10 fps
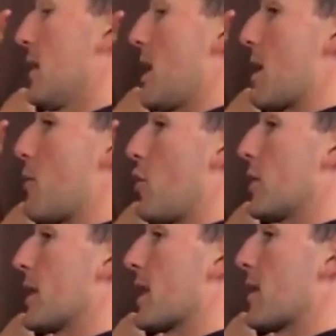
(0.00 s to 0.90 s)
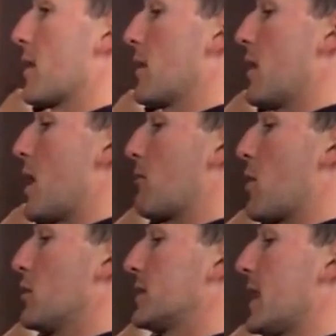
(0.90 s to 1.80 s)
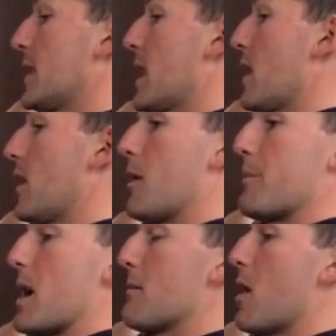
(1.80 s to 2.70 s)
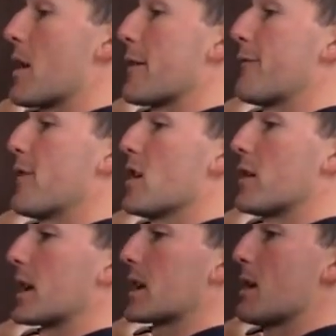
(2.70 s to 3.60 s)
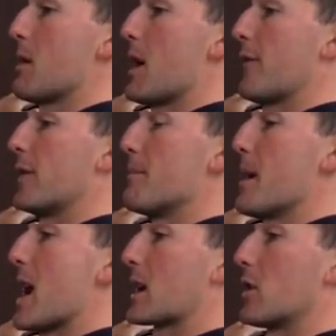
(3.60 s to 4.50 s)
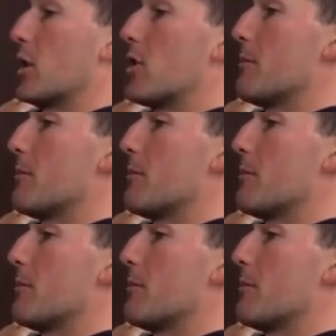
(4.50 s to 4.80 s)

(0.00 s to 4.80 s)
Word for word: I'm holding here, I'm rotating out, oh, I'm already feeling it come off in the back a little